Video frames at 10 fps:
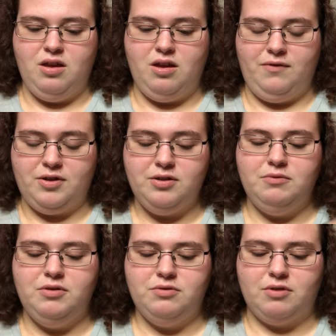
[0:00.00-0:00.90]
If you're
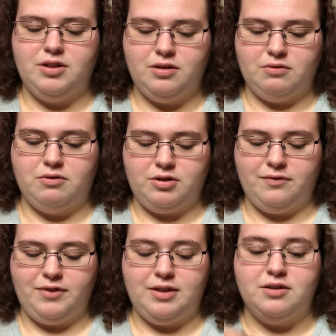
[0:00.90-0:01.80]
someone who's raised in the Christian
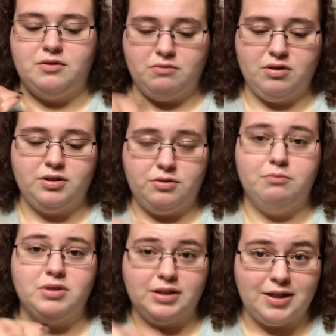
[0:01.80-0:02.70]
faith and you really do
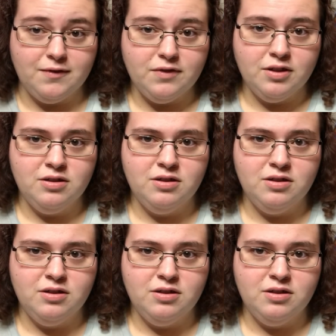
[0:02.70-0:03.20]
believe,